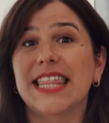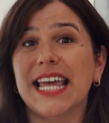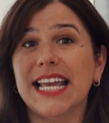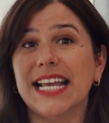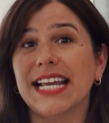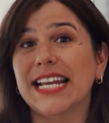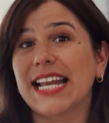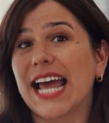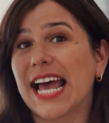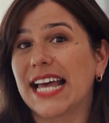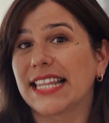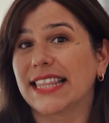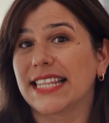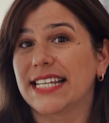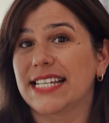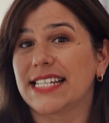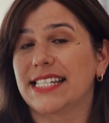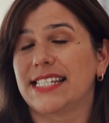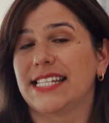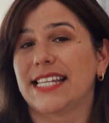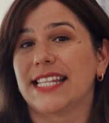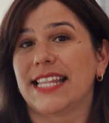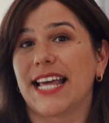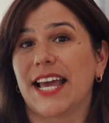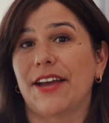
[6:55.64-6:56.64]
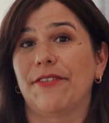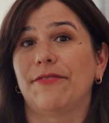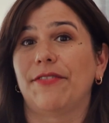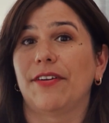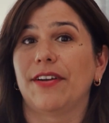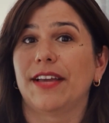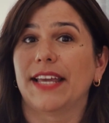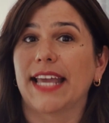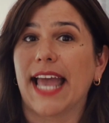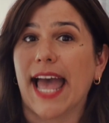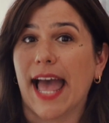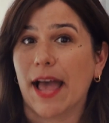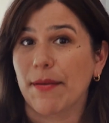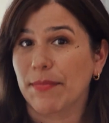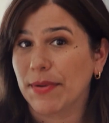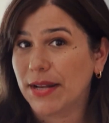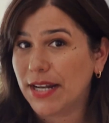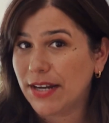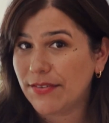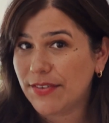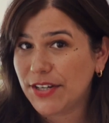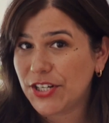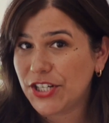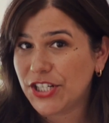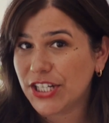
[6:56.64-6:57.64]
They can add these to their
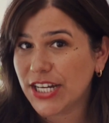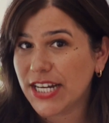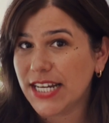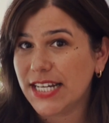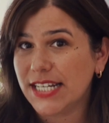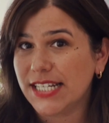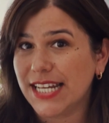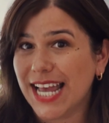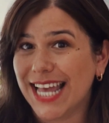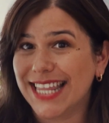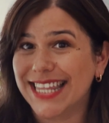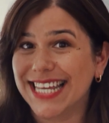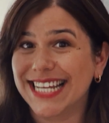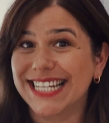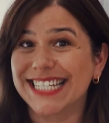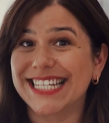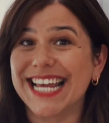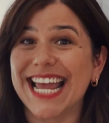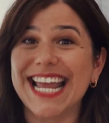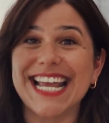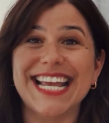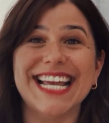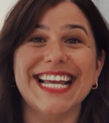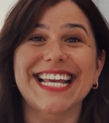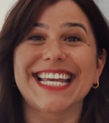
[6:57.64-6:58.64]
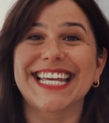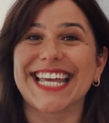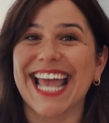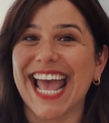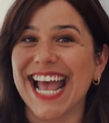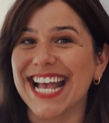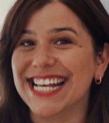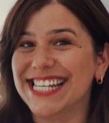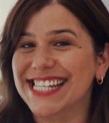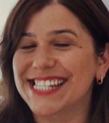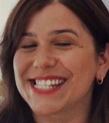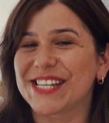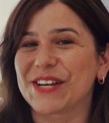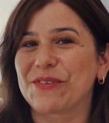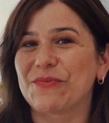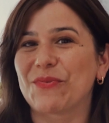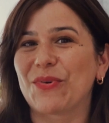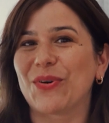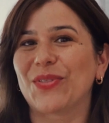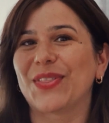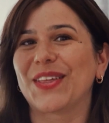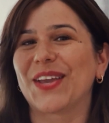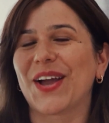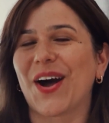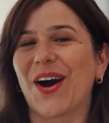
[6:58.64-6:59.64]
vocabulary sheet and then take a guess at
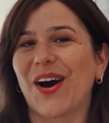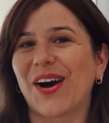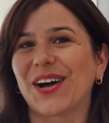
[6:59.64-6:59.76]
what the